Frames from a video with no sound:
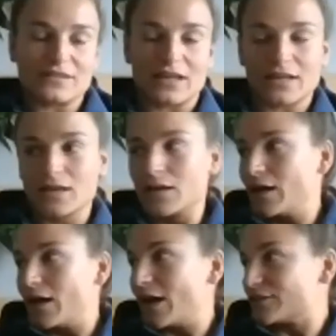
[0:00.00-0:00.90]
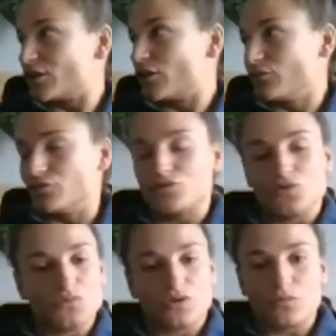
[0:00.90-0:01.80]
like, I don't know,
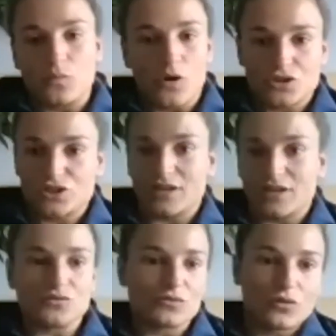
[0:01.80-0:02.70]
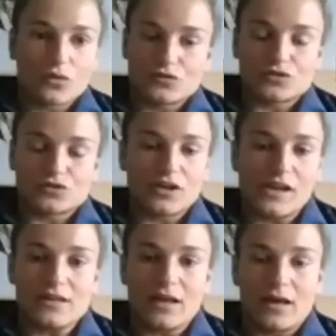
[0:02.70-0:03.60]
do the washing, do the
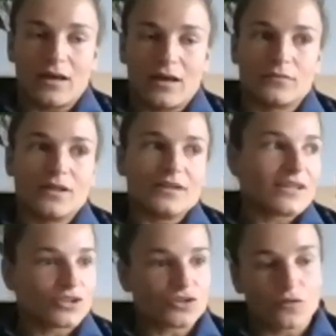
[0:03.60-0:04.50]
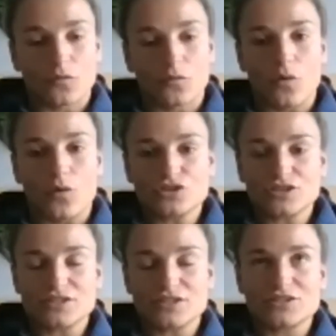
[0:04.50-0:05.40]
laundry, take a dog for a walk,
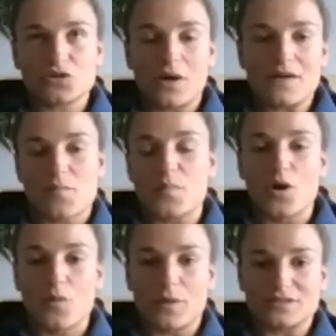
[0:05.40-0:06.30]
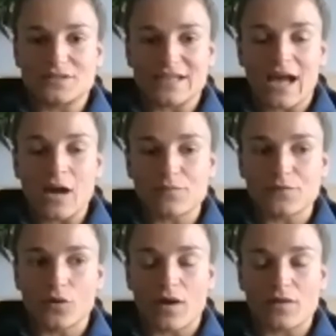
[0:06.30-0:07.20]
just so you have a purpose to get up
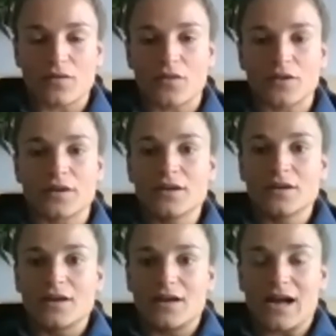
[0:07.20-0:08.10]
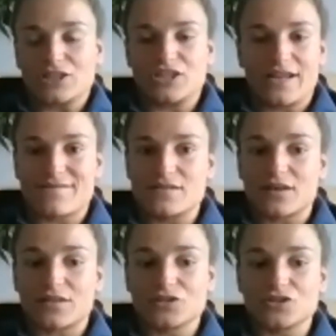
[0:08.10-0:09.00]
for, rather than actually having
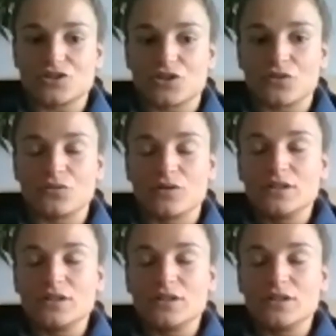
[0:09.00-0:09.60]
nothing to do.